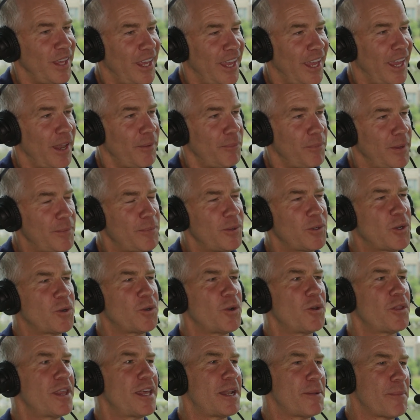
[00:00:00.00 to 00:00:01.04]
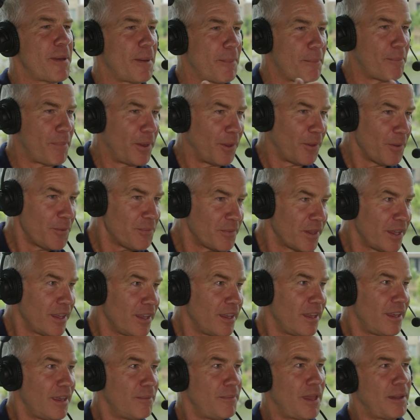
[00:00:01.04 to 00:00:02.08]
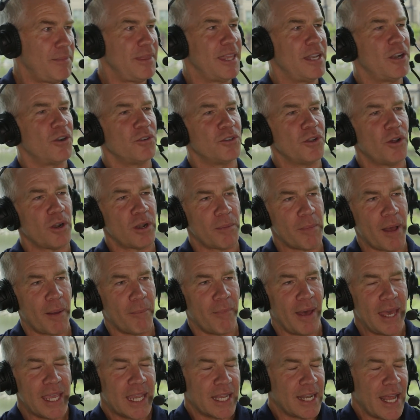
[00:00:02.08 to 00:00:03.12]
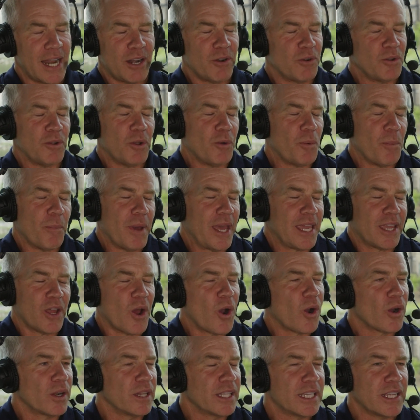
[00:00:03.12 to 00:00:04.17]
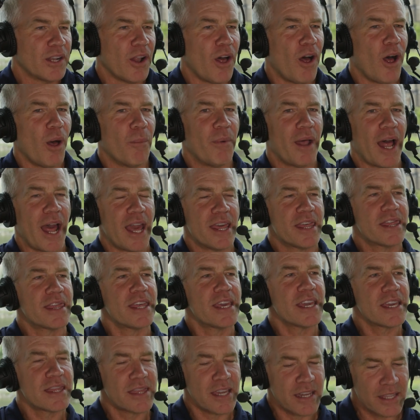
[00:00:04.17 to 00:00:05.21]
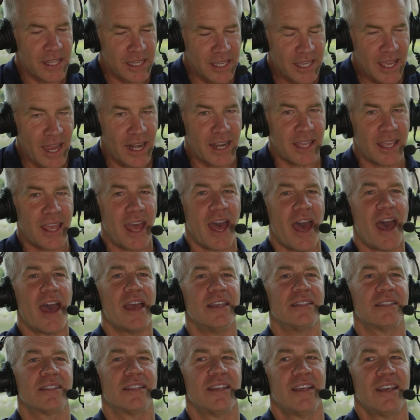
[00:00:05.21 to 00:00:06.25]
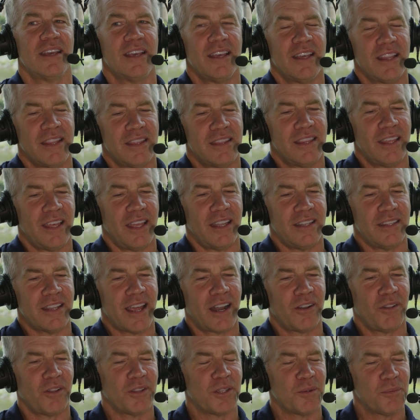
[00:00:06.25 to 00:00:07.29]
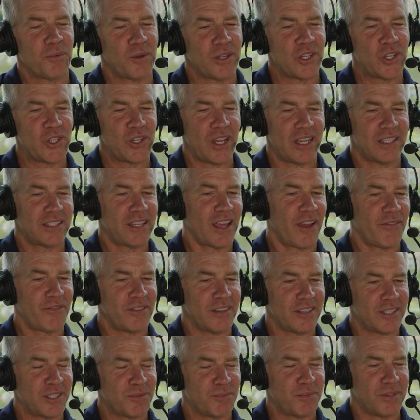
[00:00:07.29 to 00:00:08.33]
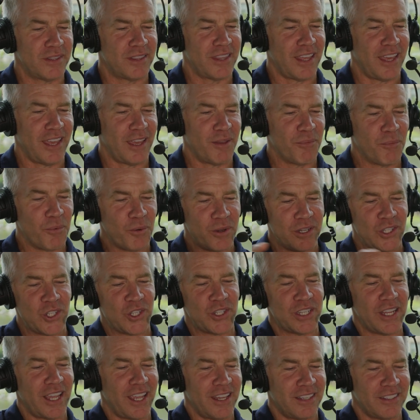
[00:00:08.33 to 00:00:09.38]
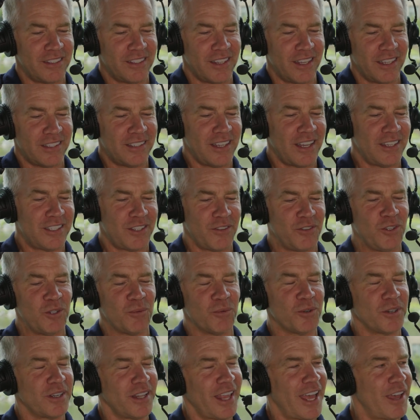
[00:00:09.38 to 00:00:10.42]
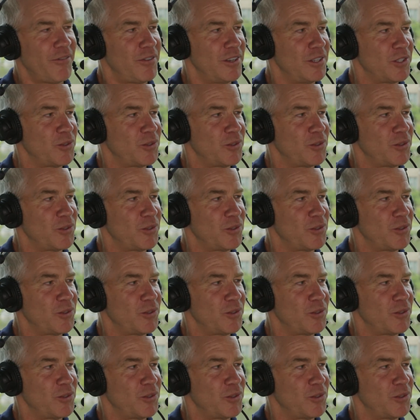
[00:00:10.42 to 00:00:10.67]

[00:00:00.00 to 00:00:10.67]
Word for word: And people don't know that about Bill, and maybe they don't know it about Mike, and I don't know Mike hardly at all, but I think they're the kind of guys that not only appreciate toughness, but they appreciate a sense of humor and laughing